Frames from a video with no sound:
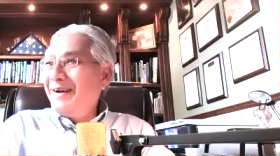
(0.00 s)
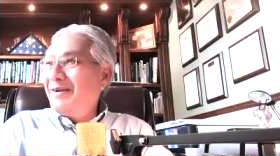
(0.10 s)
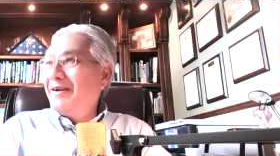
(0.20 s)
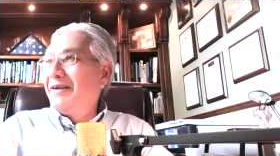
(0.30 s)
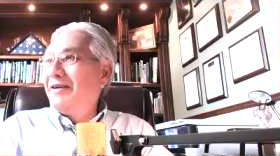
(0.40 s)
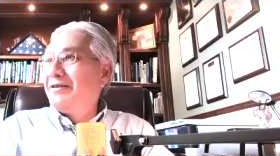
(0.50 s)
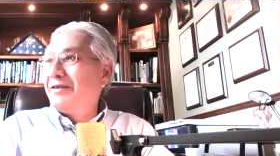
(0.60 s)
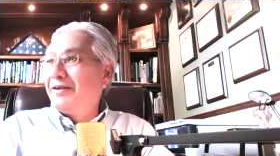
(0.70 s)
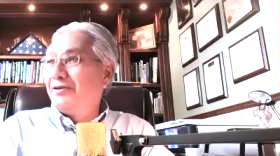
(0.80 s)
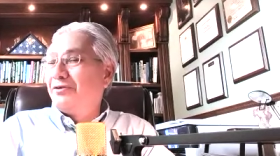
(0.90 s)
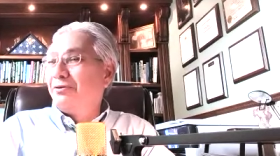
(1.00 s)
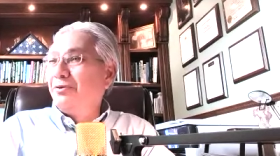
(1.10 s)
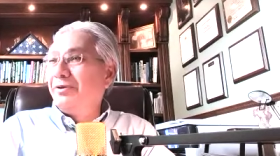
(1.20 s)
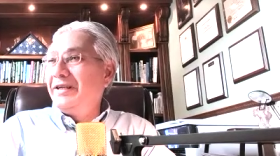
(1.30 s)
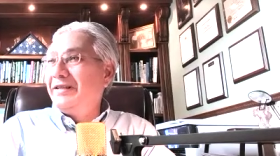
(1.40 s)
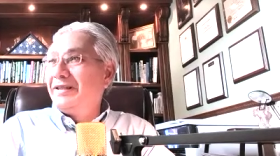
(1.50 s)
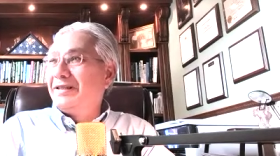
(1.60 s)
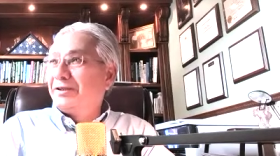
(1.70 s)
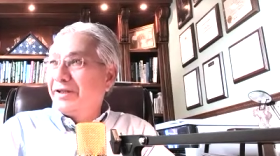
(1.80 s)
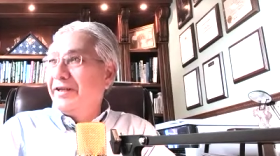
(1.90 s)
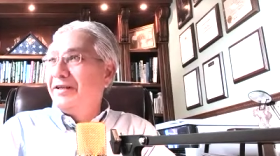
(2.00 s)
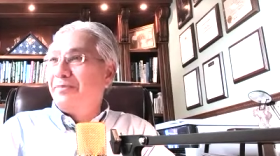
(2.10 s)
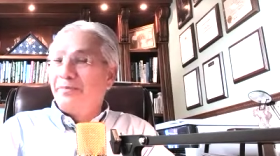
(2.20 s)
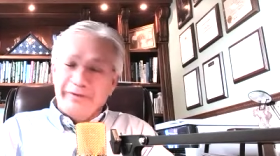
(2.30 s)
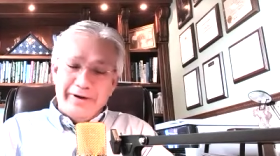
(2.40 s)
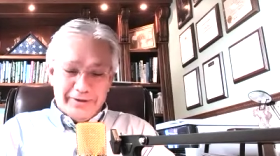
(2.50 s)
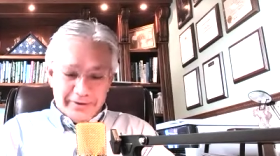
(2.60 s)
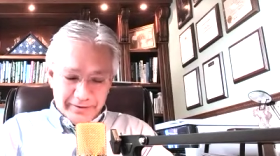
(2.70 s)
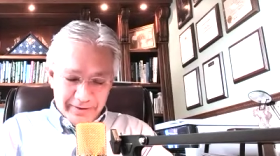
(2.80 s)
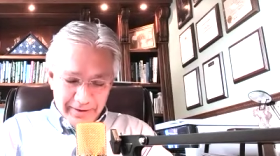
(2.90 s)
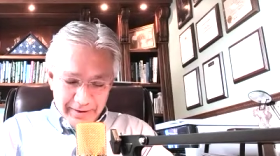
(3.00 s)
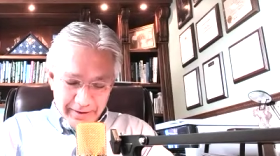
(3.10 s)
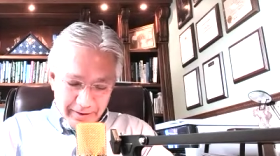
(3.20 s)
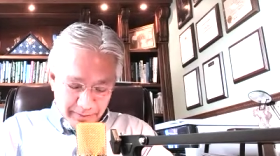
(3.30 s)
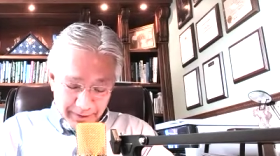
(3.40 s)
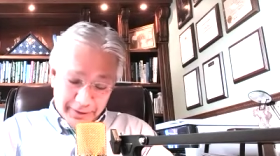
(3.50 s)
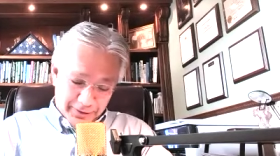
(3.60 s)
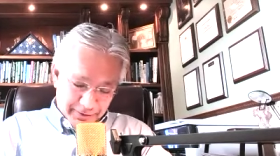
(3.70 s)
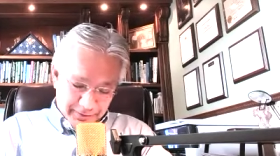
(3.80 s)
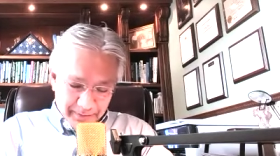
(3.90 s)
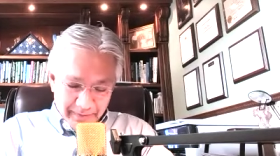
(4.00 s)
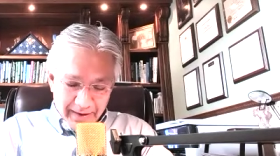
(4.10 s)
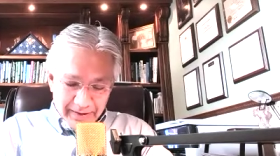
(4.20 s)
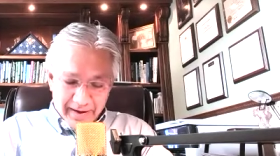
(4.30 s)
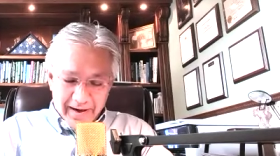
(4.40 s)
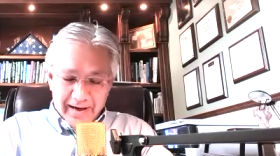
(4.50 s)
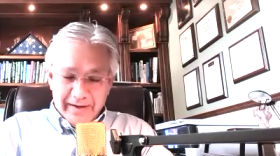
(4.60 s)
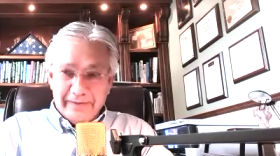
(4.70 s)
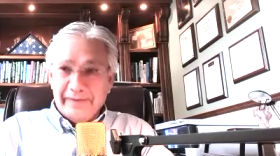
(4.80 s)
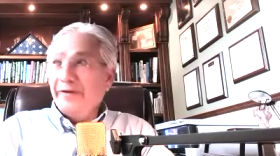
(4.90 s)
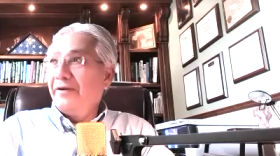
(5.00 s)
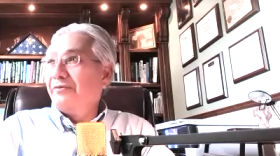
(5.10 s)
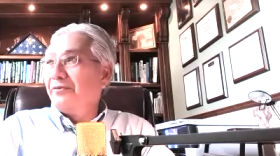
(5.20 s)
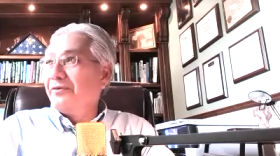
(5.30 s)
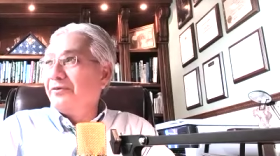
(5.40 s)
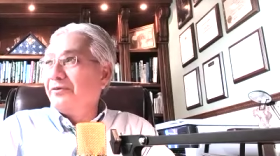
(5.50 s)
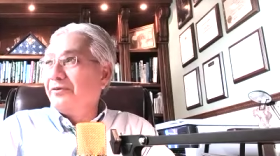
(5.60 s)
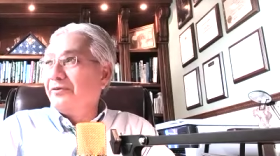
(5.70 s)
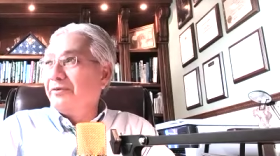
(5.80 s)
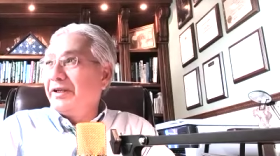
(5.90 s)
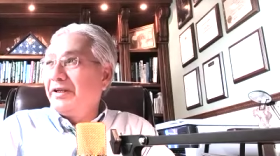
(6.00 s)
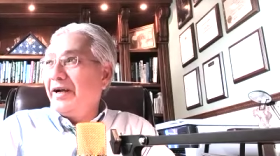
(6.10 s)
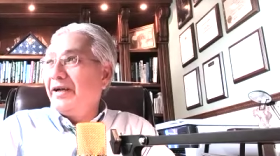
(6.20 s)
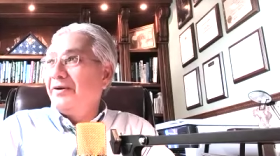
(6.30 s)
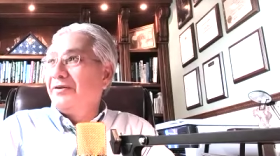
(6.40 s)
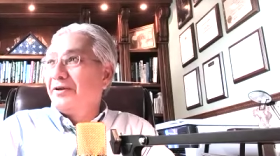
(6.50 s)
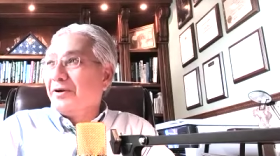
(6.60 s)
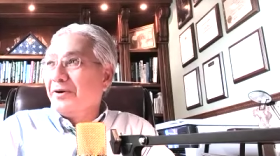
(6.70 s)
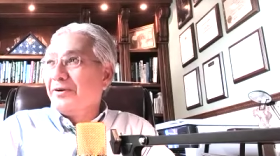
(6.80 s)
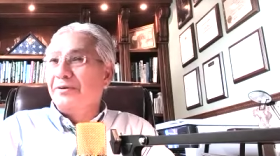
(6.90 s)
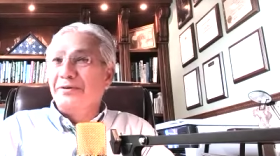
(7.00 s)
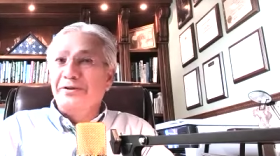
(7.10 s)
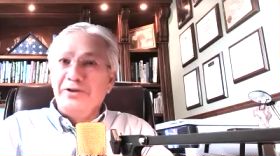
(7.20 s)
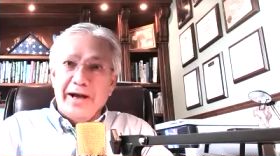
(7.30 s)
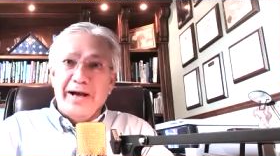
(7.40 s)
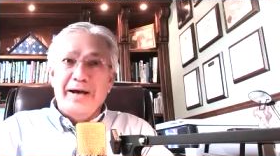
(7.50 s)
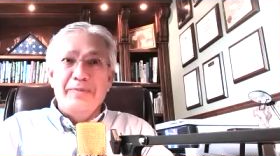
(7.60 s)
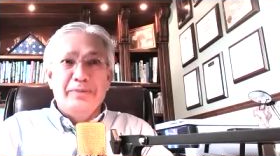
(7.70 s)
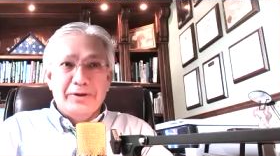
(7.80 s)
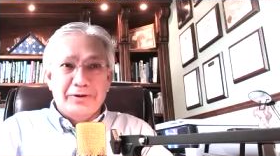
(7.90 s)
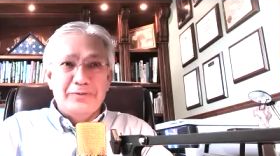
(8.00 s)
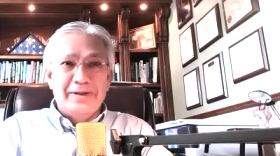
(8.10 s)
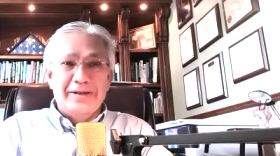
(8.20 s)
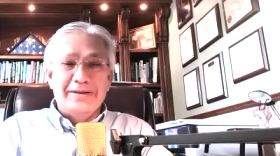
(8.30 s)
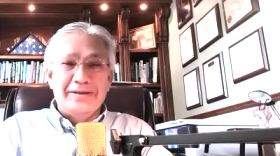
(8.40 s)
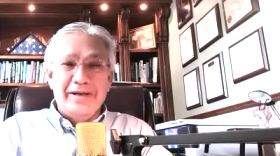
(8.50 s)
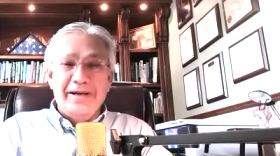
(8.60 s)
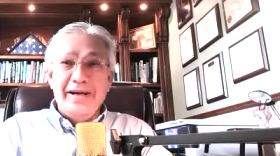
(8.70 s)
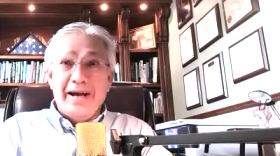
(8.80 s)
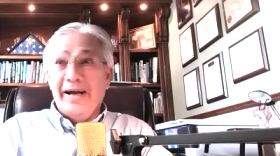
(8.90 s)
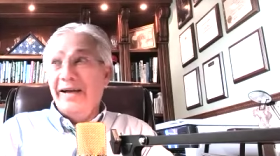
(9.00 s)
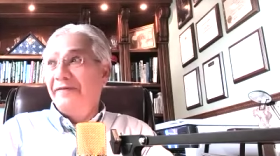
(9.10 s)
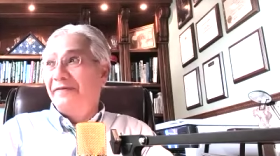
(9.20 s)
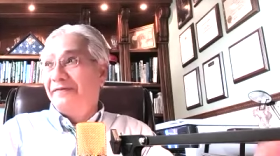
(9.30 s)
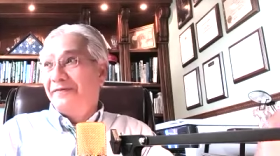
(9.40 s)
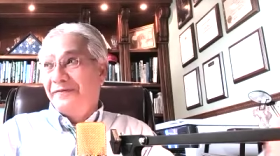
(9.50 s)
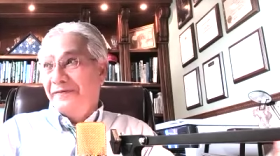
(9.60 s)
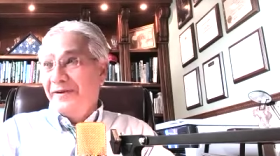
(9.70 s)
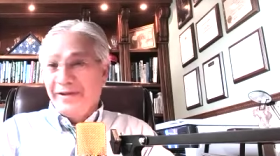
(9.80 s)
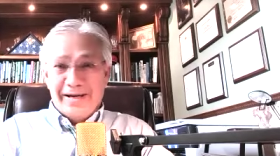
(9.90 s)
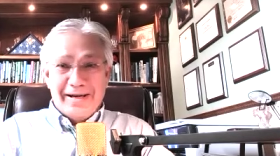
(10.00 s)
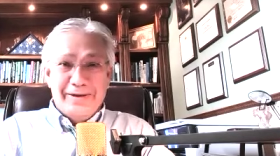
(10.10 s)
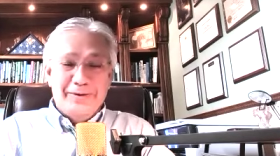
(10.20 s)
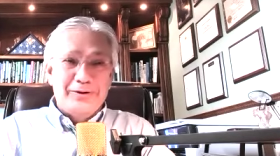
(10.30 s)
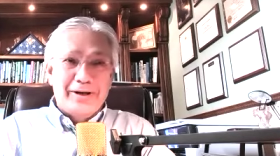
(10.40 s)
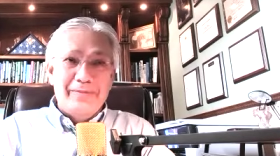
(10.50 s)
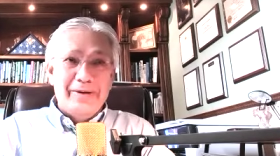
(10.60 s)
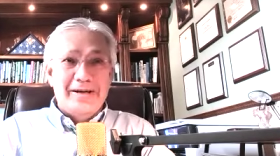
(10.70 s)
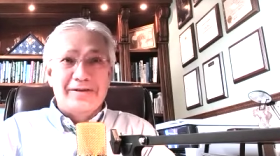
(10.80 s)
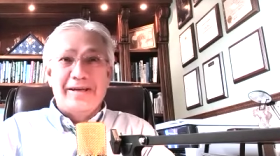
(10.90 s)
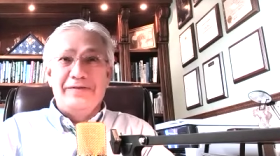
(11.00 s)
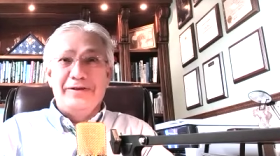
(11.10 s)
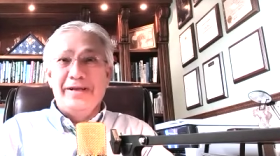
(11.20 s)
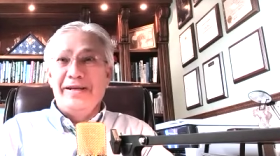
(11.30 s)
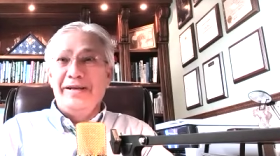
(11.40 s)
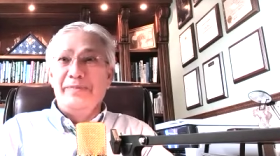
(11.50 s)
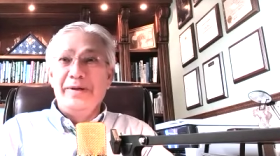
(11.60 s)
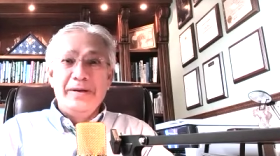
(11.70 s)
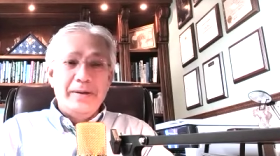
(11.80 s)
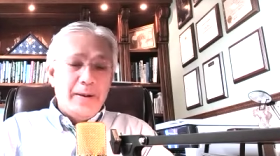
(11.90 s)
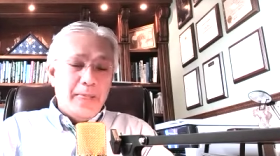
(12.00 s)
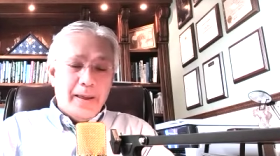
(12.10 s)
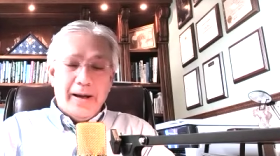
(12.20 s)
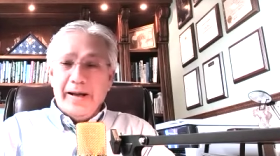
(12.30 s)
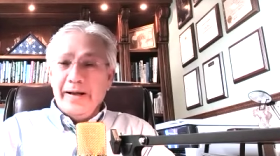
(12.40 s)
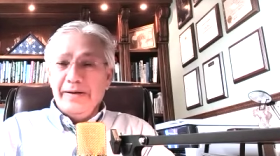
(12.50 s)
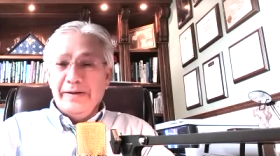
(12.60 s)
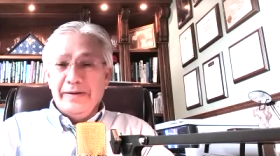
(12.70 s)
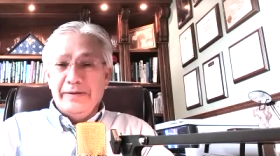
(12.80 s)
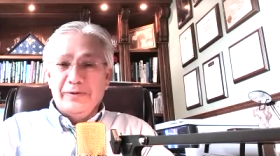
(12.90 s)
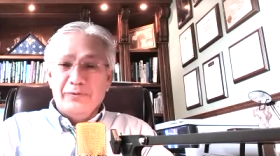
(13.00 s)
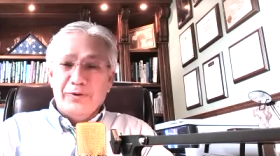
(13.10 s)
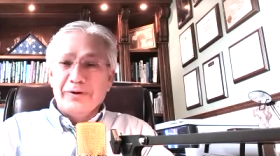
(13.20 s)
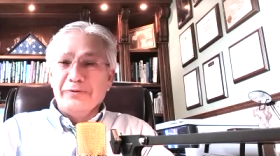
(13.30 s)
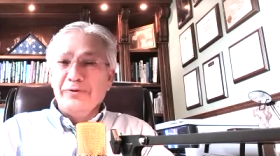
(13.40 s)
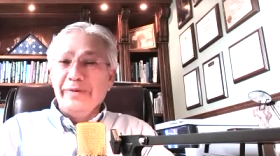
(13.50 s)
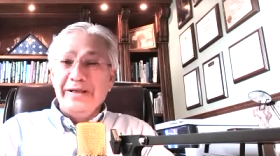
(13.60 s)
Uh, it is a truly distinct pleasure, pleasure to have uh, retired Colonel John Mills with us today. I feel like I know John because I've seen him on uh, the War Room.